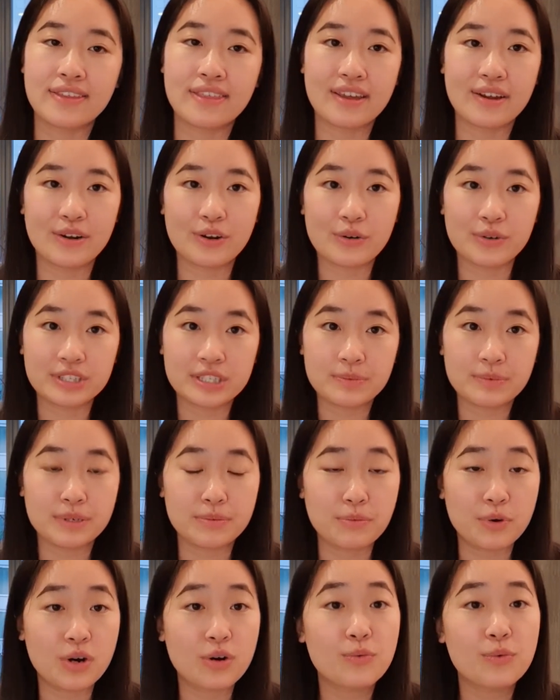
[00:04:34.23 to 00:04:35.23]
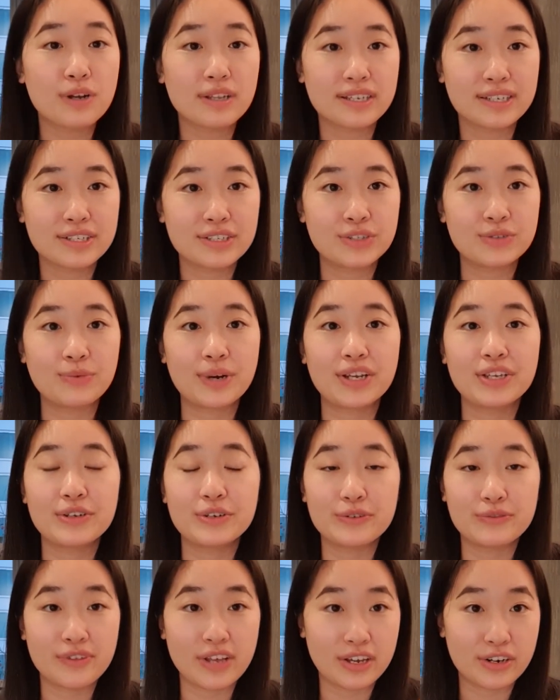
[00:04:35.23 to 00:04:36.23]
they are going to be more willing to write you a
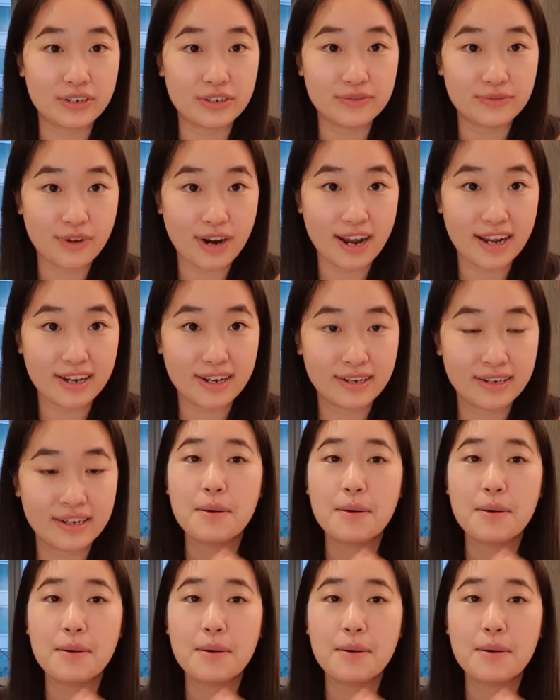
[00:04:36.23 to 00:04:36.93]
letter of rec.